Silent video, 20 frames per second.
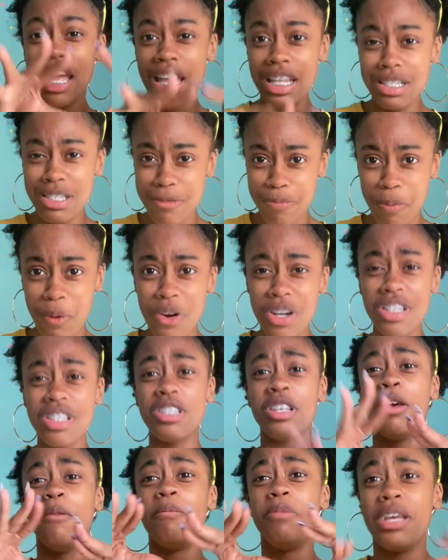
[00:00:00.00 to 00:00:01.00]
in
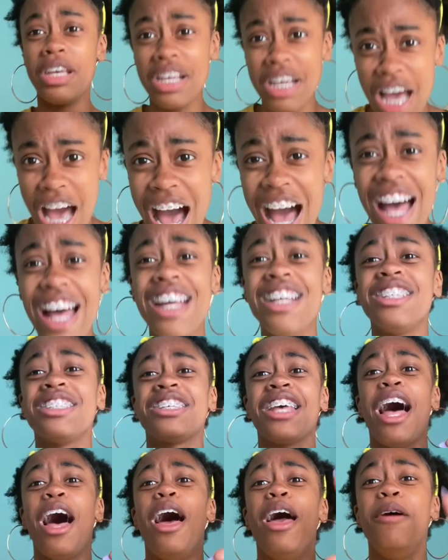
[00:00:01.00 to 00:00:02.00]
sports because
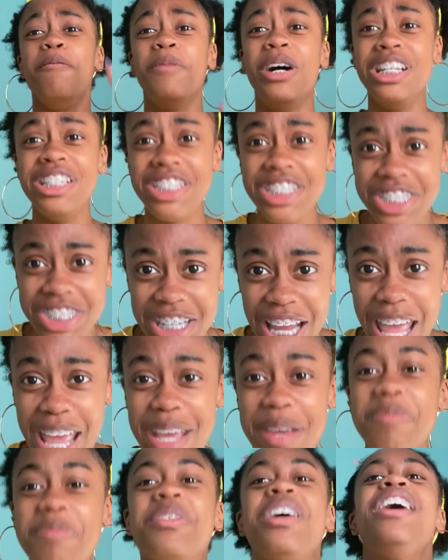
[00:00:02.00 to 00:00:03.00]
I'm
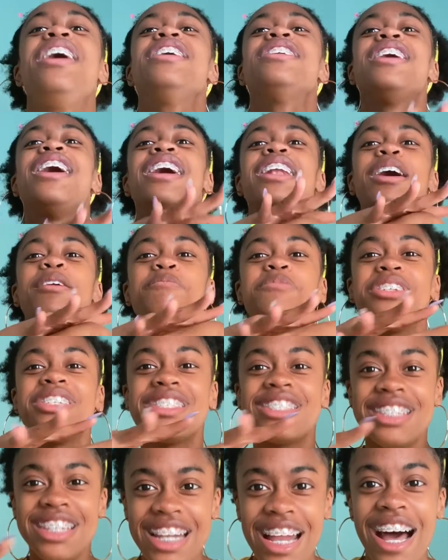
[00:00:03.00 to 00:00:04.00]
unshaped and I'm
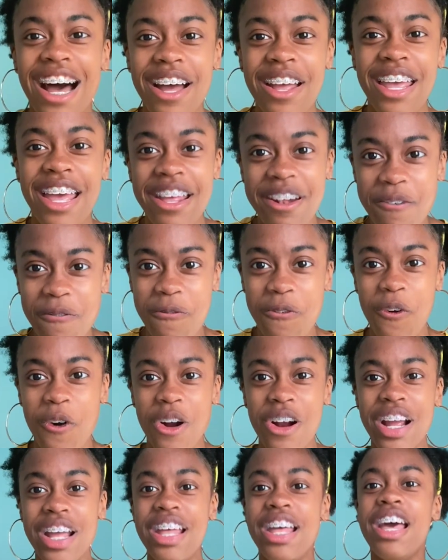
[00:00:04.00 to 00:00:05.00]
just not in
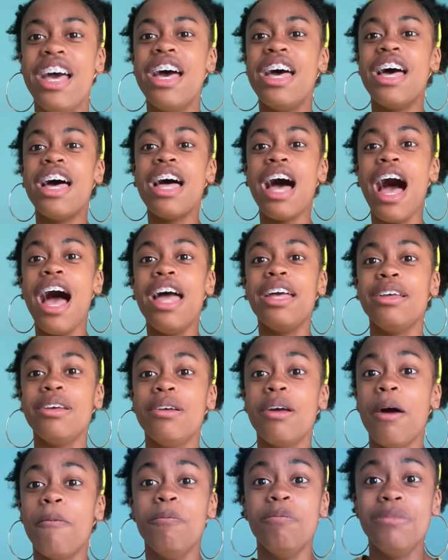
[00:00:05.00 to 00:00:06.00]
for it. I
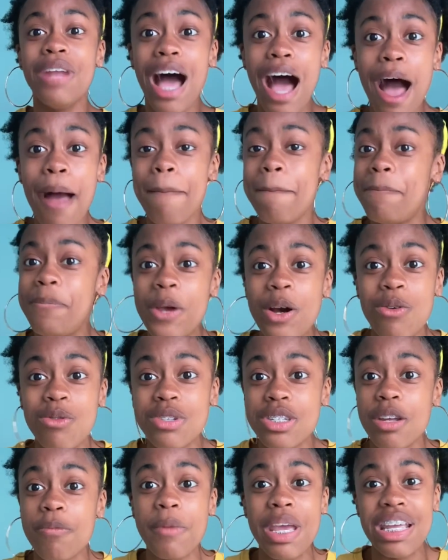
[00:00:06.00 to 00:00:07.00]
am not built
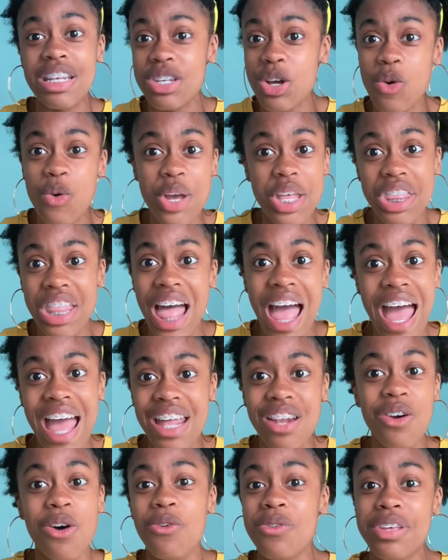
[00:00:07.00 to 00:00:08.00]
to be doing
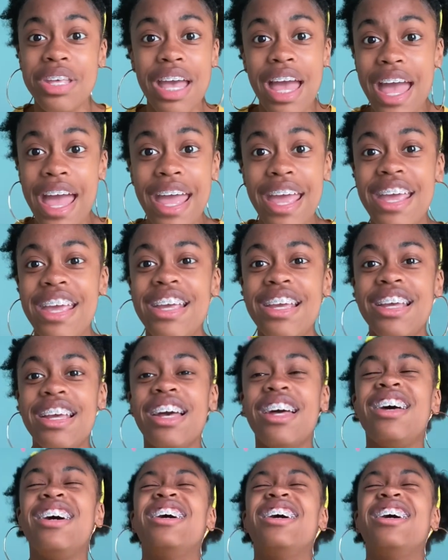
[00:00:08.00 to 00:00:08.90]
that, okay?